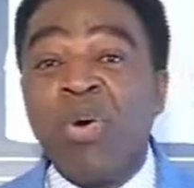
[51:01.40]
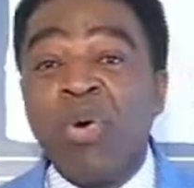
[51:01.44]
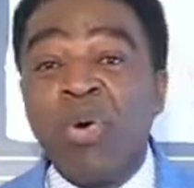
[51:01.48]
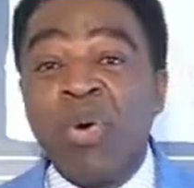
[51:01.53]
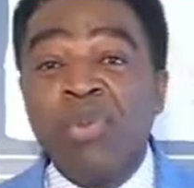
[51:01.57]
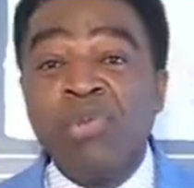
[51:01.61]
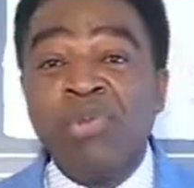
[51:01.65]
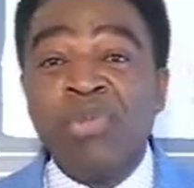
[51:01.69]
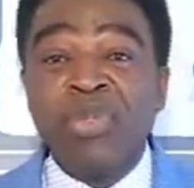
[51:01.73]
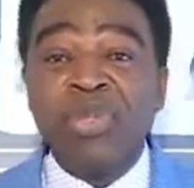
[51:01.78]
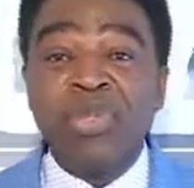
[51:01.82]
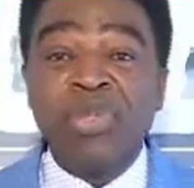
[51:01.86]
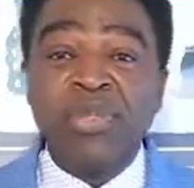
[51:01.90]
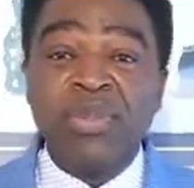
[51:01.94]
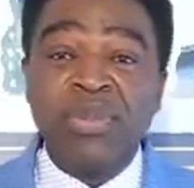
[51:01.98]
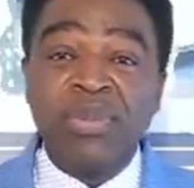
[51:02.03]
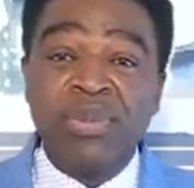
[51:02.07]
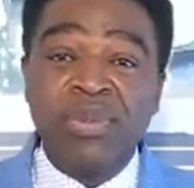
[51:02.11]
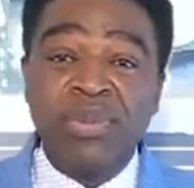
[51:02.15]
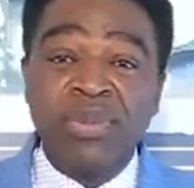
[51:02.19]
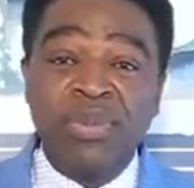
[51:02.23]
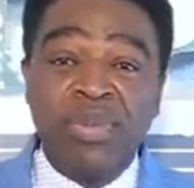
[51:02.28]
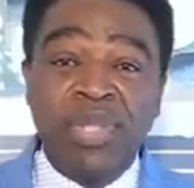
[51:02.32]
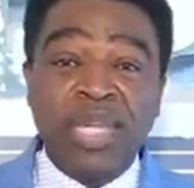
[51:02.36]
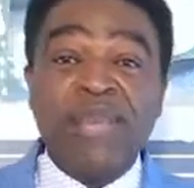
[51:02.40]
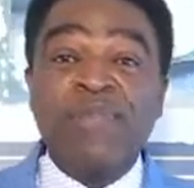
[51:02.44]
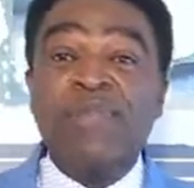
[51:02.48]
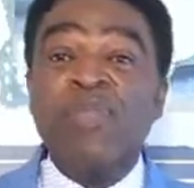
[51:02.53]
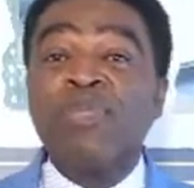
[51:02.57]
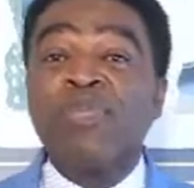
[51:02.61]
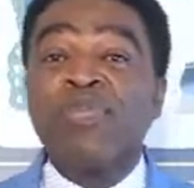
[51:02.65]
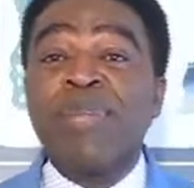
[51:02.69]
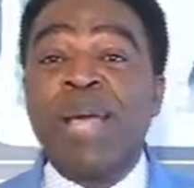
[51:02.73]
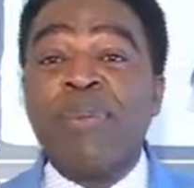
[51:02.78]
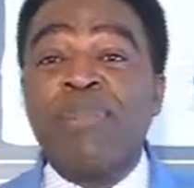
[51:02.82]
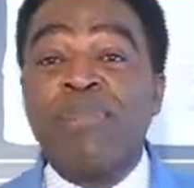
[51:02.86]
homes. They
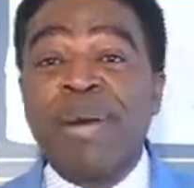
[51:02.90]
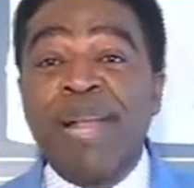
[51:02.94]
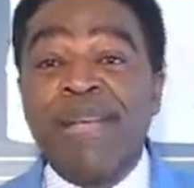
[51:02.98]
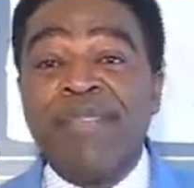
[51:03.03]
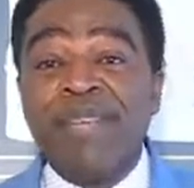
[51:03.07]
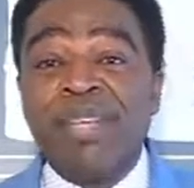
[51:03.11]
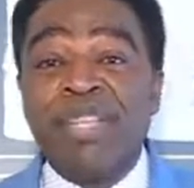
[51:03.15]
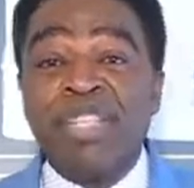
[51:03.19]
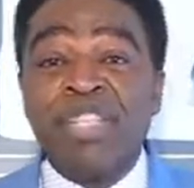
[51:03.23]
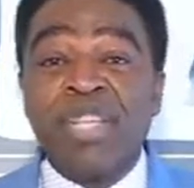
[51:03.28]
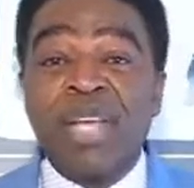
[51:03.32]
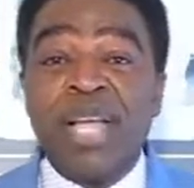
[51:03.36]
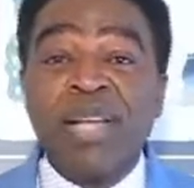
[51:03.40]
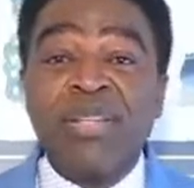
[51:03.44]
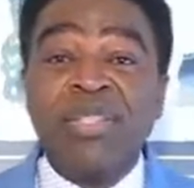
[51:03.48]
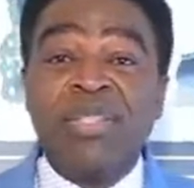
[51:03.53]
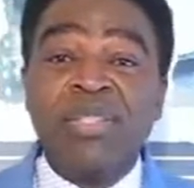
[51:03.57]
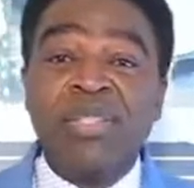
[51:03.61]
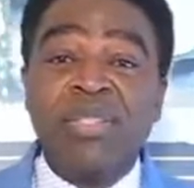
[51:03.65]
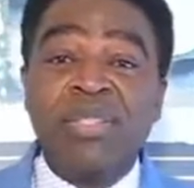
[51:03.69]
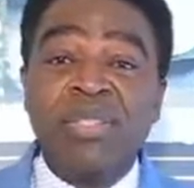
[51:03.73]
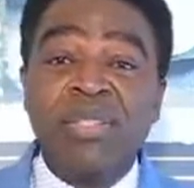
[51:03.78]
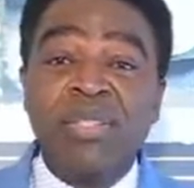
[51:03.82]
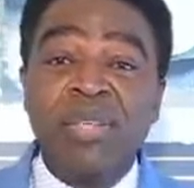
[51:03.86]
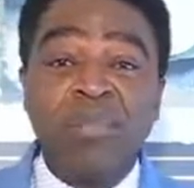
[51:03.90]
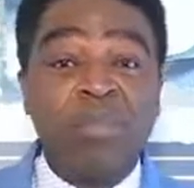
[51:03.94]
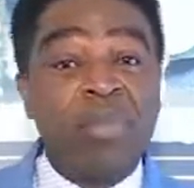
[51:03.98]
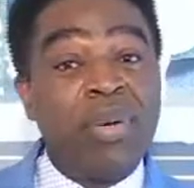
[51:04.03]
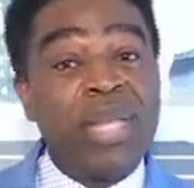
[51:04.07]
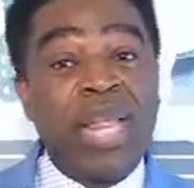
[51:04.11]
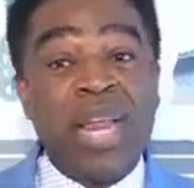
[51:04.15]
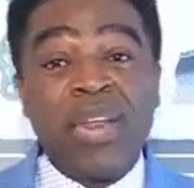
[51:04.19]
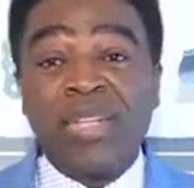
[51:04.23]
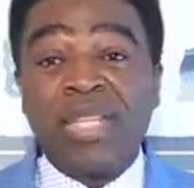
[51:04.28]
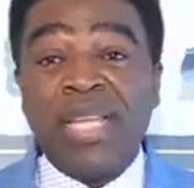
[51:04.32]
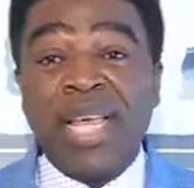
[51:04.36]
even fly private jets,
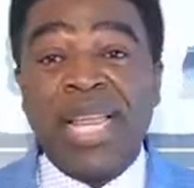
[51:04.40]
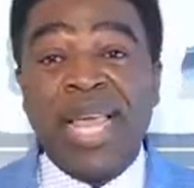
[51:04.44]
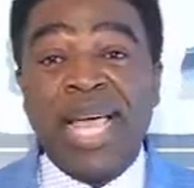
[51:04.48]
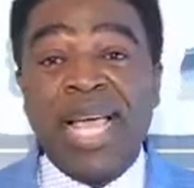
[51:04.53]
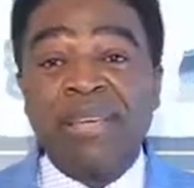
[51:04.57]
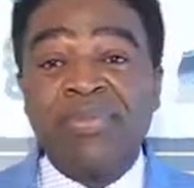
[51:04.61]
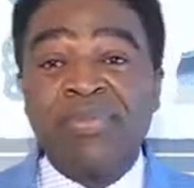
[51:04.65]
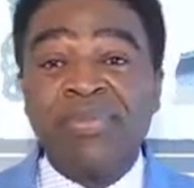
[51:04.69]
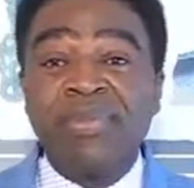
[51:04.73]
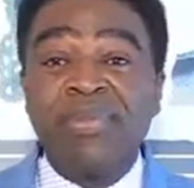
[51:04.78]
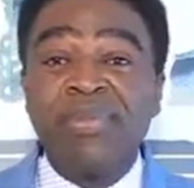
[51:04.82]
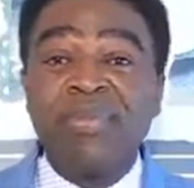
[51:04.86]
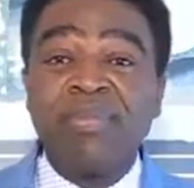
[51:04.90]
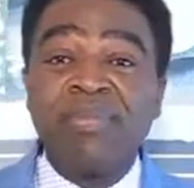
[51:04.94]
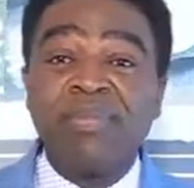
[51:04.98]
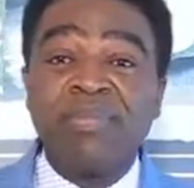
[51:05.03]
but they are not alive,